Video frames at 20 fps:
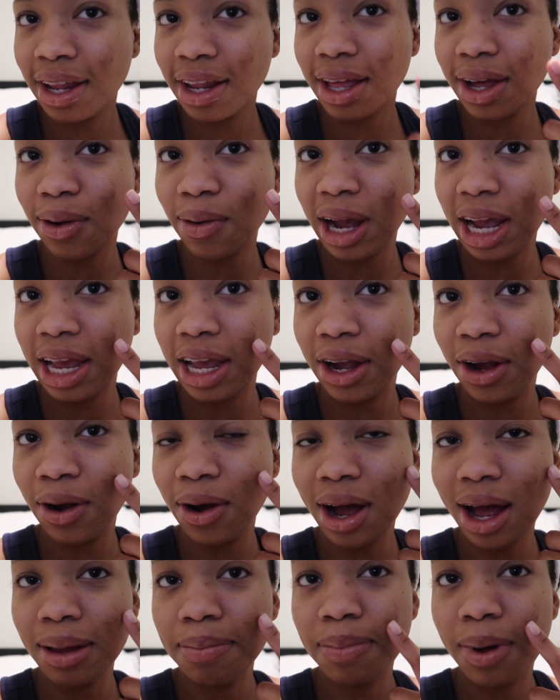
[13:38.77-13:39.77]
Like right
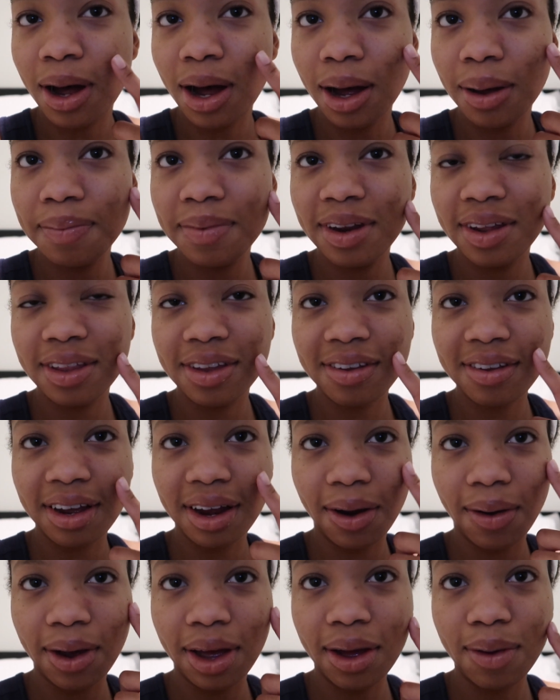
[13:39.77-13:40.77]
here, I popped this
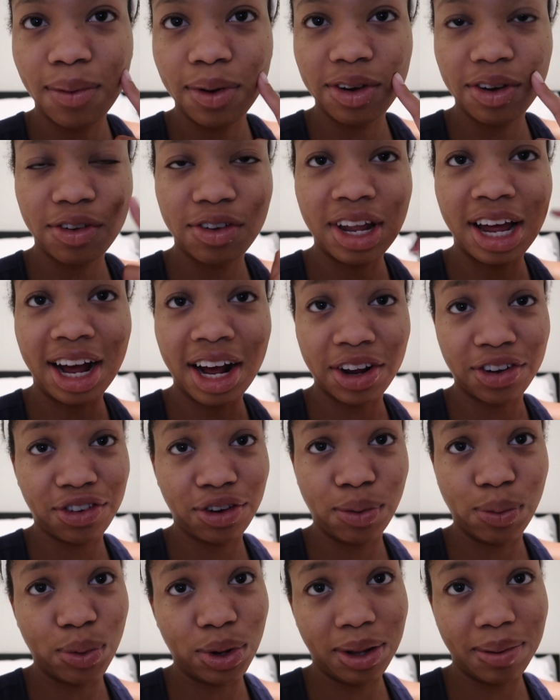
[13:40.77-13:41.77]
area, which is
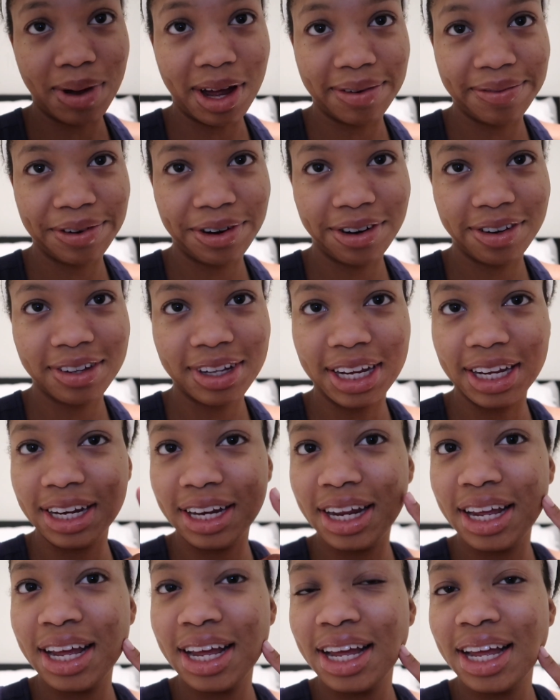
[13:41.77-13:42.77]
actually really bad for your
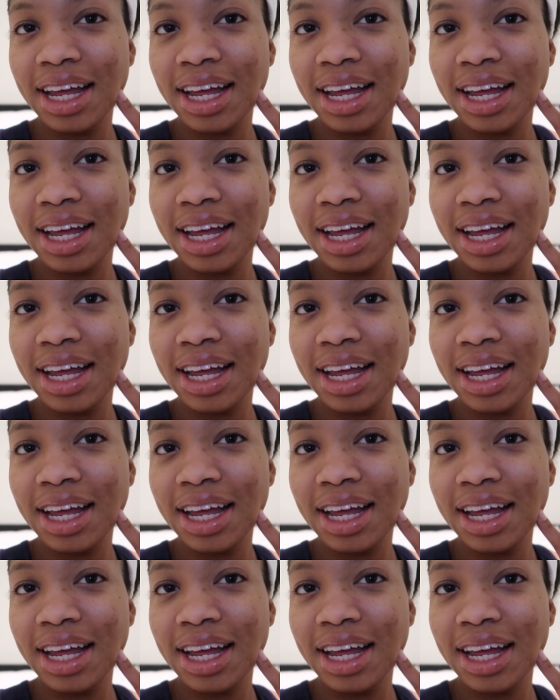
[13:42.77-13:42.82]
skin.